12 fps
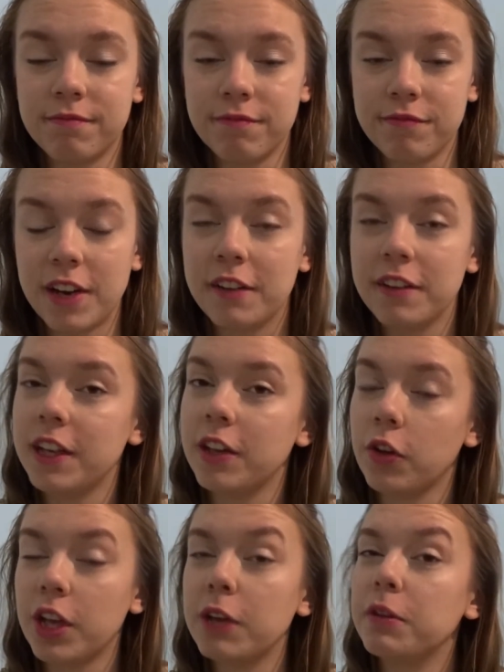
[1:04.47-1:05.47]
very
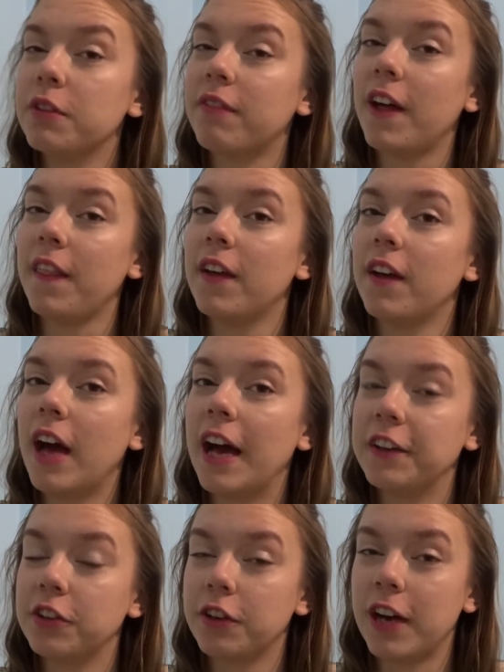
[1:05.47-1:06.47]
lucky with the fact that I
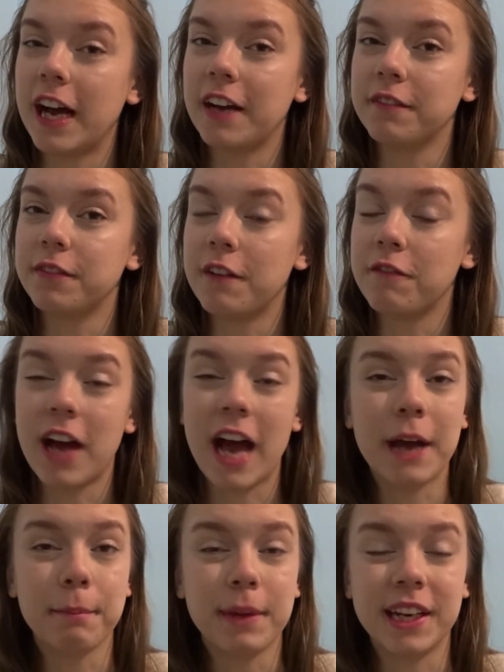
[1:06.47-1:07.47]
don't have, I've not
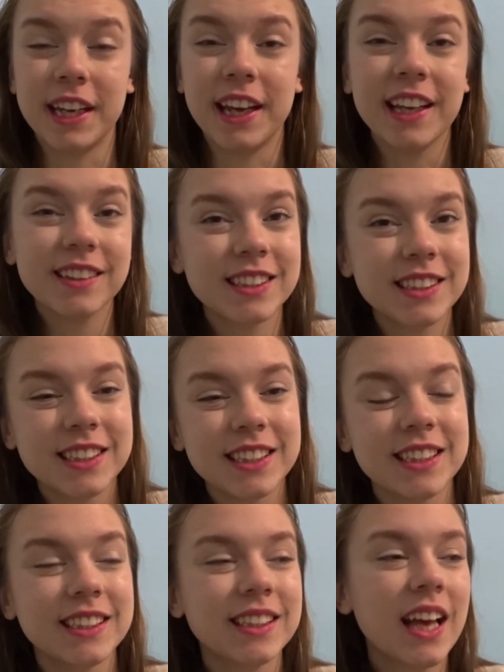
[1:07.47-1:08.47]
had many
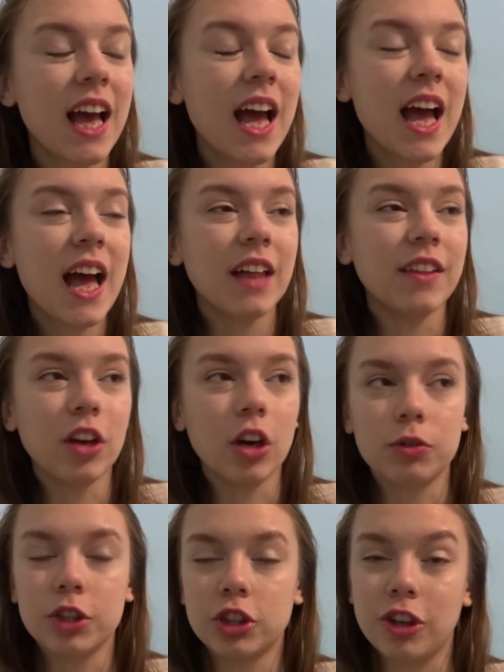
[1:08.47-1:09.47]
instances. The
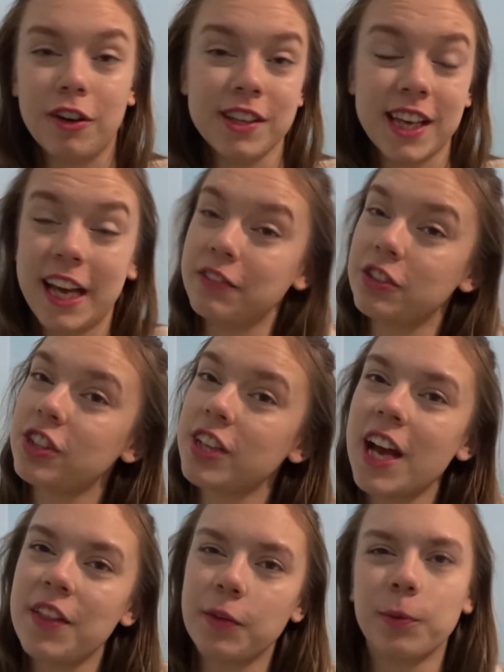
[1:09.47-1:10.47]
only stories I have to
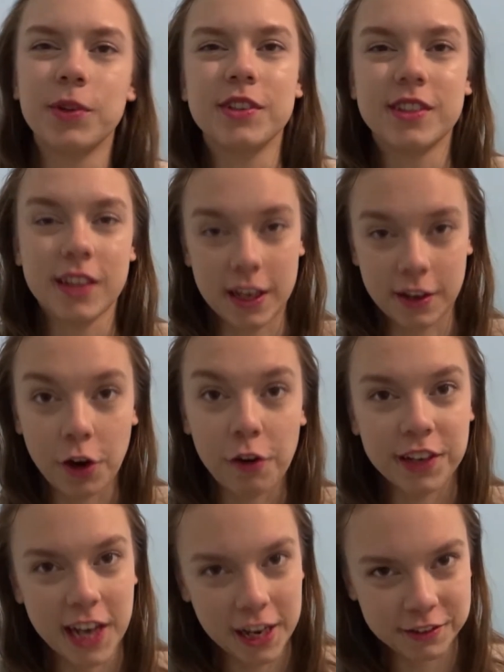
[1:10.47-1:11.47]
share are the ones I
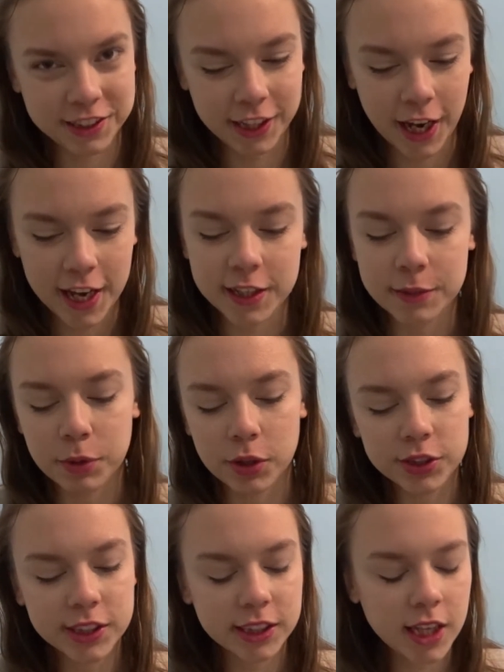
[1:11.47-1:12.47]
already have shared,
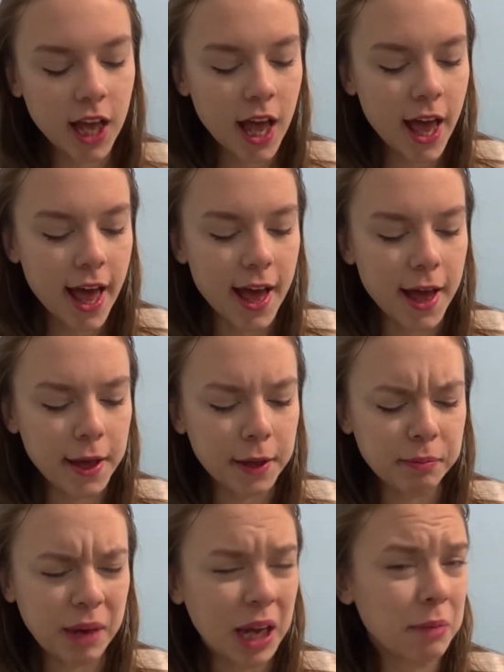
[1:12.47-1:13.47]
but
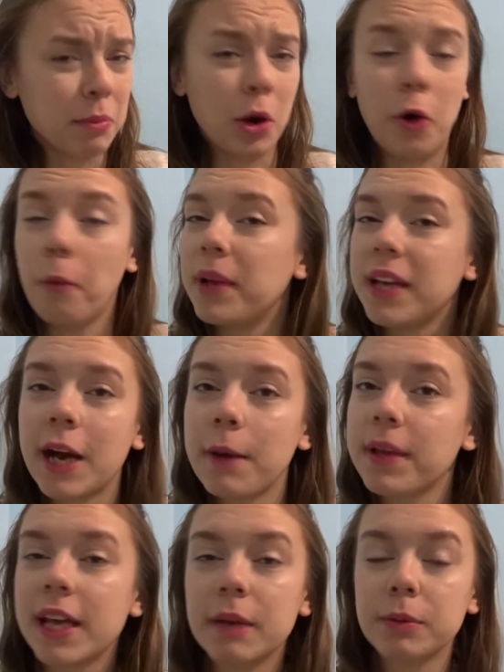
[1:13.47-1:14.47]
um, I'm hoping I'll
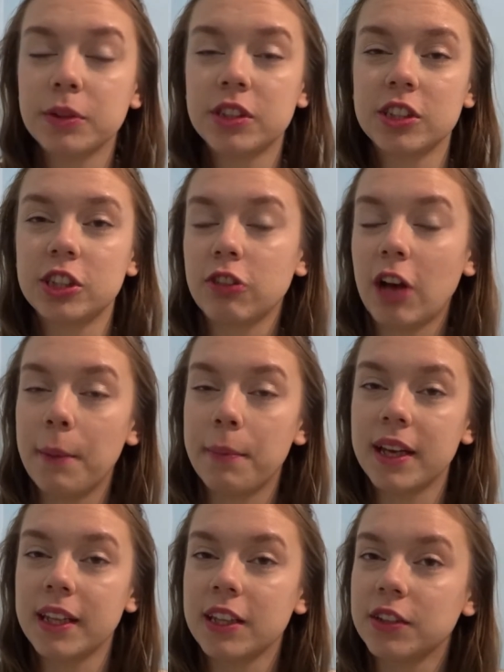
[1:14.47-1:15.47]
be able to describe it
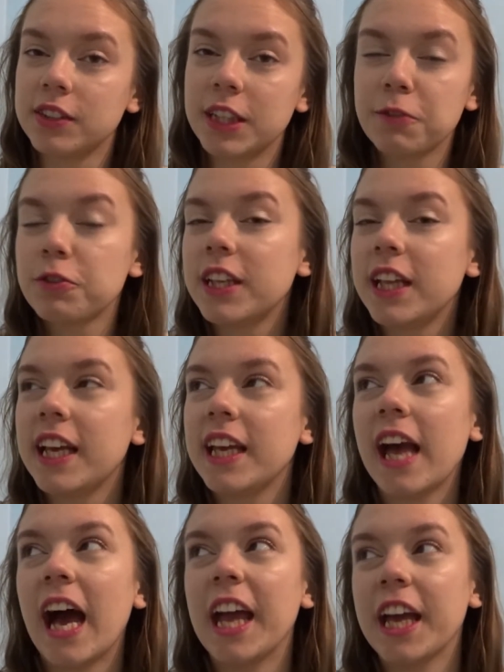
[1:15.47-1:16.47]
a little
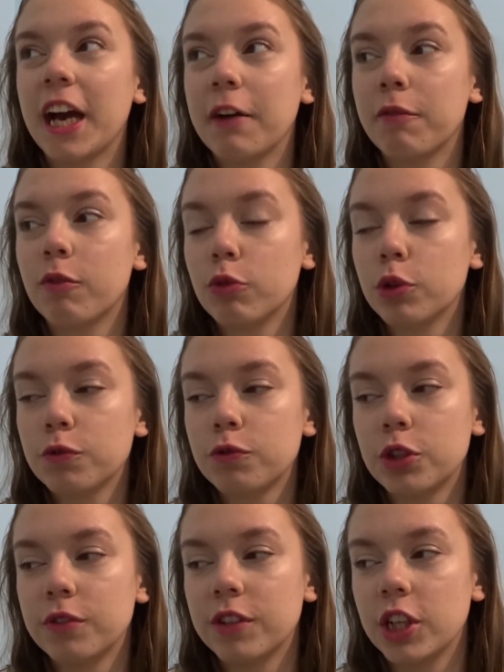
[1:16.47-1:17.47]
differently. I have run through
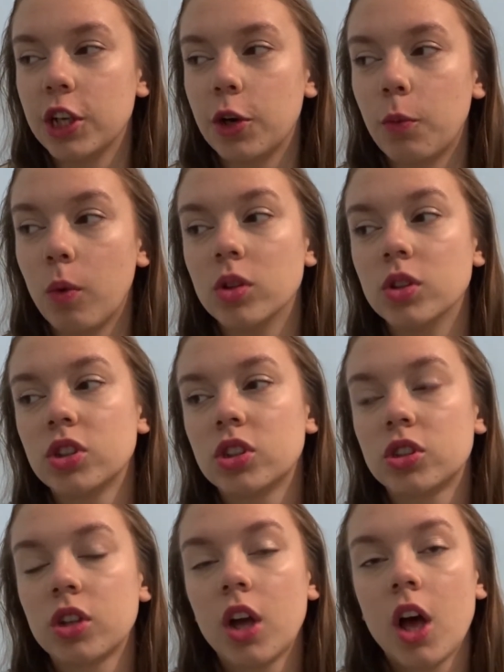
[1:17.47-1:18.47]
the video
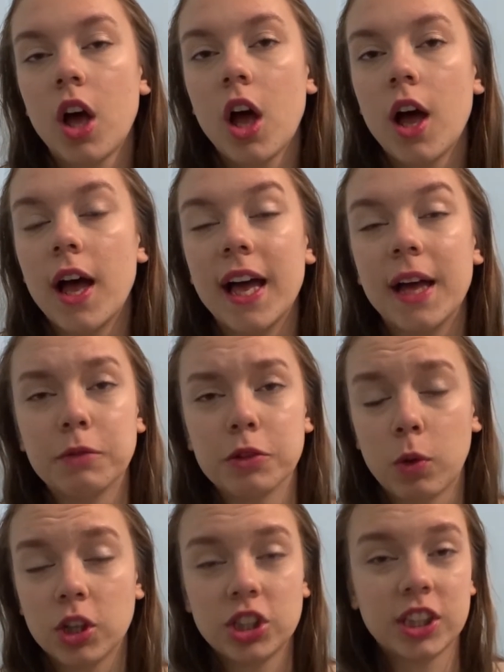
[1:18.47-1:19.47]
once um, just
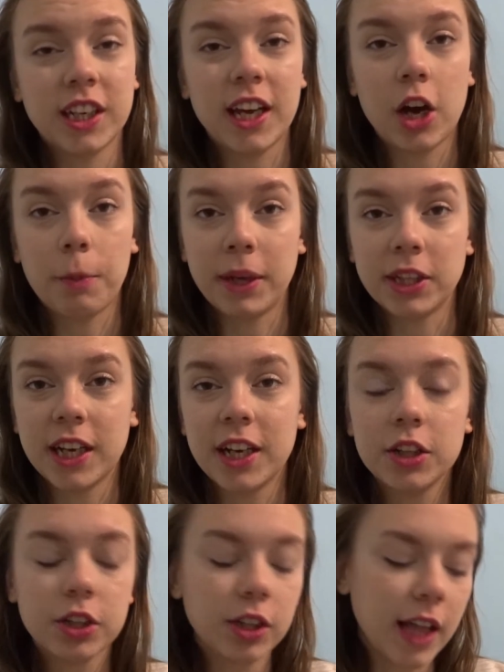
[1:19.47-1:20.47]
watching it on my
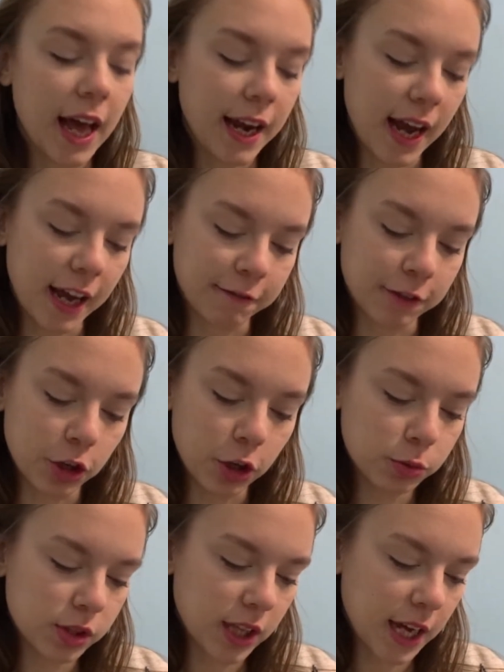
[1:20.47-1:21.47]
channel and I have the
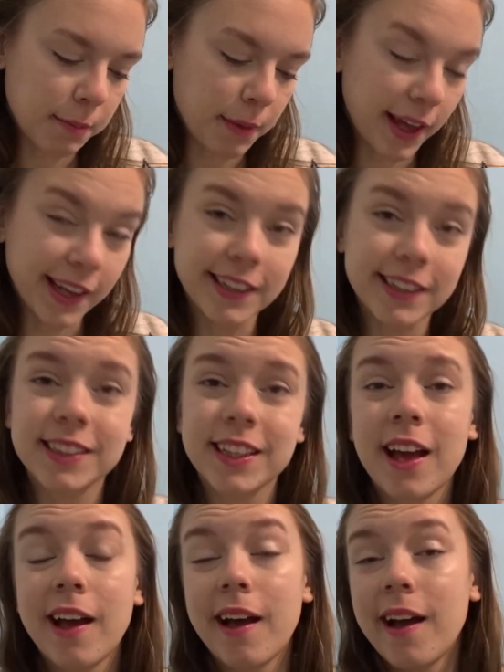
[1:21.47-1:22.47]
notes that I made.
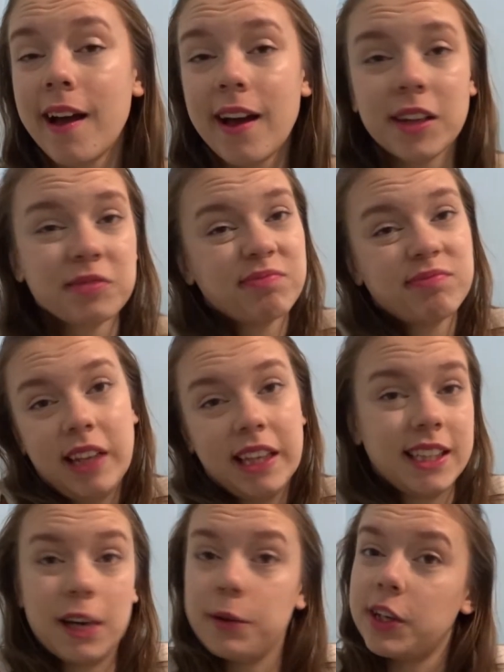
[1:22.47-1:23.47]
Let's see how it